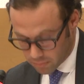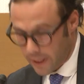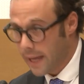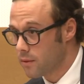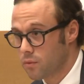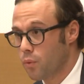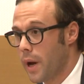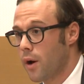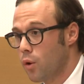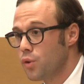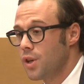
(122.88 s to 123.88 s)
And we
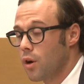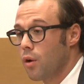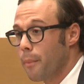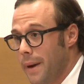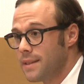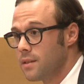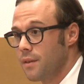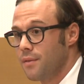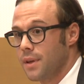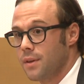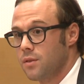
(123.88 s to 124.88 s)
are losing
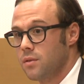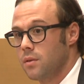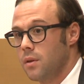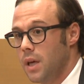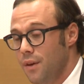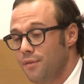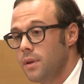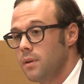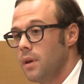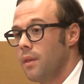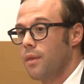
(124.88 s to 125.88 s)
competitiveness
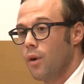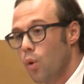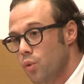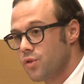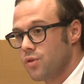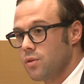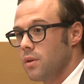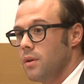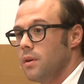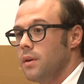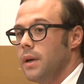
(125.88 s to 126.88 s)
even in those
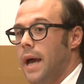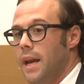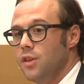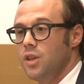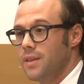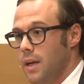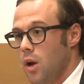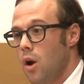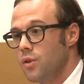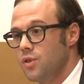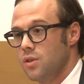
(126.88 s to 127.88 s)
energy
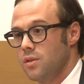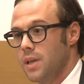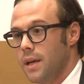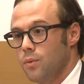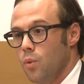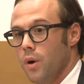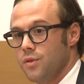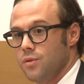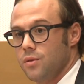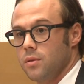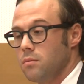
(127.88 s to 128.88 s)
technologies that
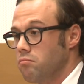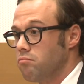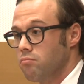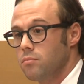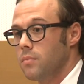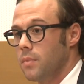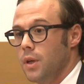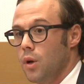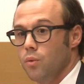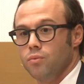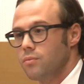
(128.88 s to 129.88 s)
was, you
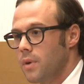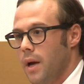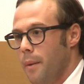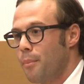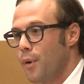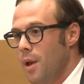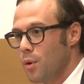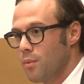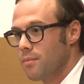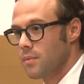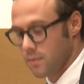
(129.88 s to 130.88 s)
know, a
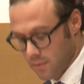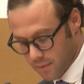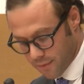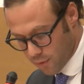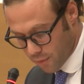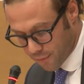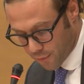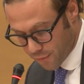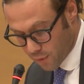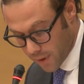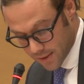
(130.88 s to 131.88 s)
premium
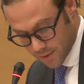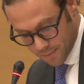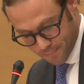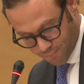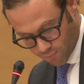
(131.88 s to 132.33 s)
for us.